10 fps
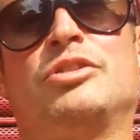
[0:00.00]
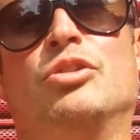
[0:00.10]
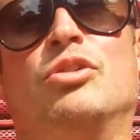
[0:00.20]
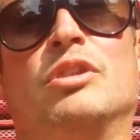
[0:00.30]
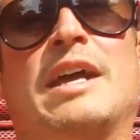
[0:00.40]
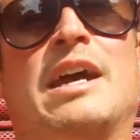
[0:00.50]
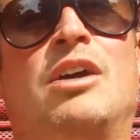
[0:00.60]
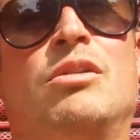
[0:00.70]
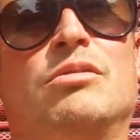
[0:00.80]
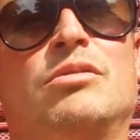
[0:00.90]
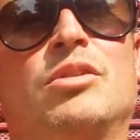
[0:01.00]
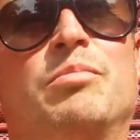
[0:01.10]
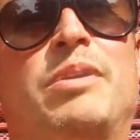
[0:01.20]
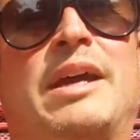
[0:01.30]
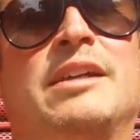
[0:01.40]
the tour now,
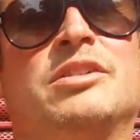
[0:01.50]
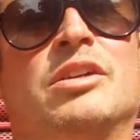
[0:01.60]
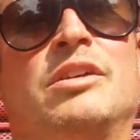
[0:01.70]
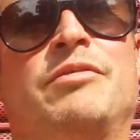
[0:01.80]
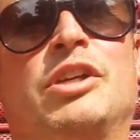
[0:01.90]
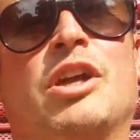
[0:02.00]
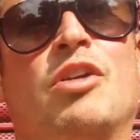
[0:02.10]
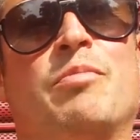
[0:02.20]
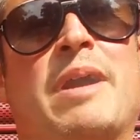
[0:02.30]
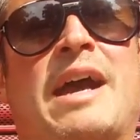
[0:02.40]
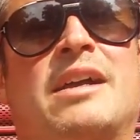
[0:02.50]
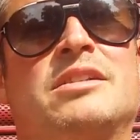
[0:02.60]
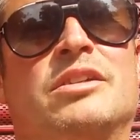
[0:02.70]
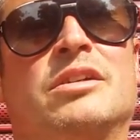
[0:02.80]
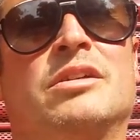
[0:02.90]
compared to if you go back
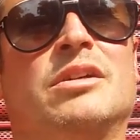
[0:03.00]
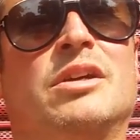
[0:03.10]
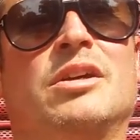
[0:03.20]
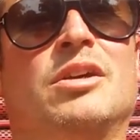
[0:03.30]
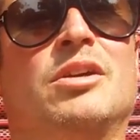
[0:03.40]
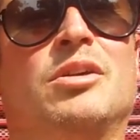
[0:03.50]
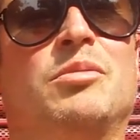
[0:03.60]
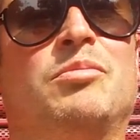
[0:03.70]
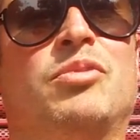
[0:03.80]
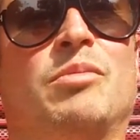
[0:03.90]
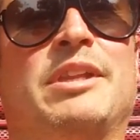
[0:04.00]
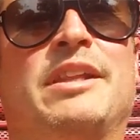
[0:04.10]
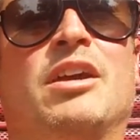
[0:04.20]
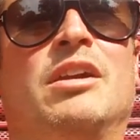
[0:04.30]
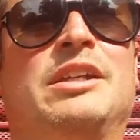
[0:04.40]
to probably
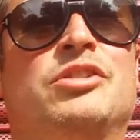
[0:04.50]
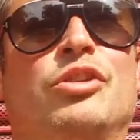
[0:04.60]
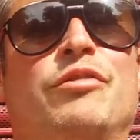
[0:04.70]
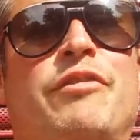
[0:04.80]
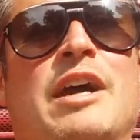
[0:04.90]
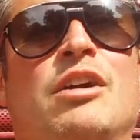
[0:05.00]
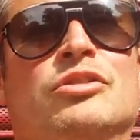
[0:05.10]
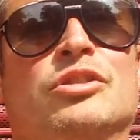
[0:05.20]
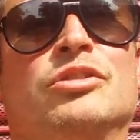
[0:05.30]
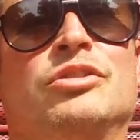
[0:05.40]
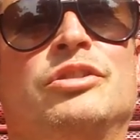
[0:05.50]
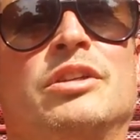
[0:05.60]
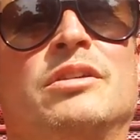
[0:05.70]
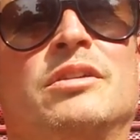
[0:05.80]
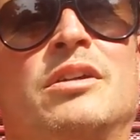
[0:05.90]
the early
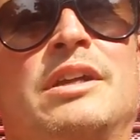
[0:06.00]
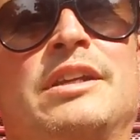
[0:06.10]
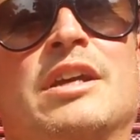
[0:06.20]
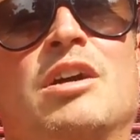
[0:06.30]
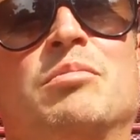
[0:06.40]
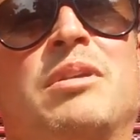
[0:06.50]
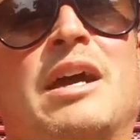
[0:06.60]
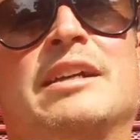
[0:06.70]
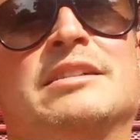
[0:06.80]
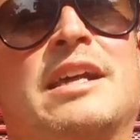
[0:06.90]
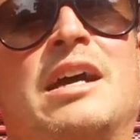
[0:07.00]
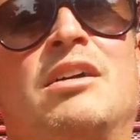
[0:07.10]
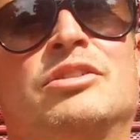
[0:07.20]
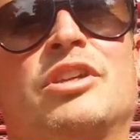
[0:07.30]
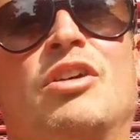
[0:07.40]
2000s, like the young players
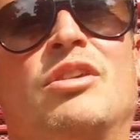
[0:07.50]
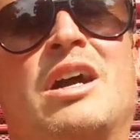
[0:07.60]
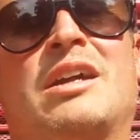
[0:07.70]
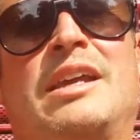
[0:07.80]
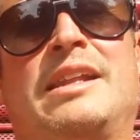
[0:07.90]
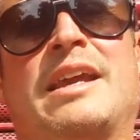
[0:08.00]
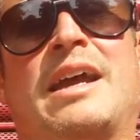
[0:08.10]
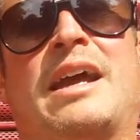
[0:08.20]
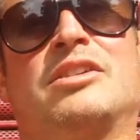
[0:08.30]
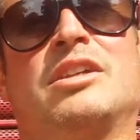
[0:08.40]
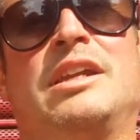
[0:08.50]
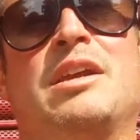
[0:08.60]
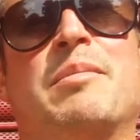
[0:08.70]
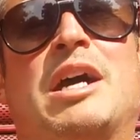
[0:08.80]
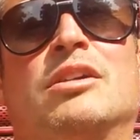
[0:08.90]
now are so lucky
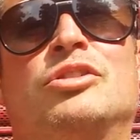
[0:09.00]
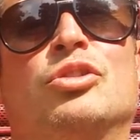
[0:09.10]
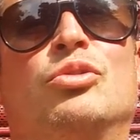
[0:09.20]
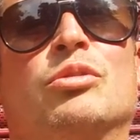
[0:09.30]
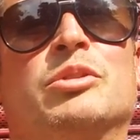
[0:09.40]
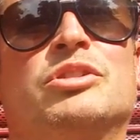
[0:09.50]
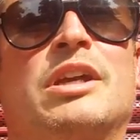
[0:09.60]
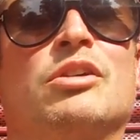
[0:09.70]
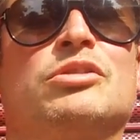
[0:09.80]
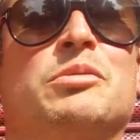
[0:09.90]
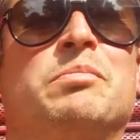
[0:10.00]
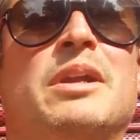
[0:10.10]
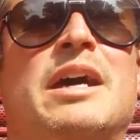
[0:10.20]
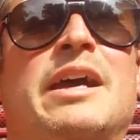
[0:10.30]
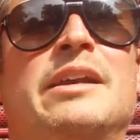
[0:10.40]
the amount of tournaments they got to
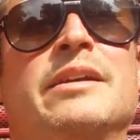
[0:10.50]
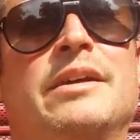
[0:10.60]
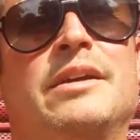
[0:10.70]
play in.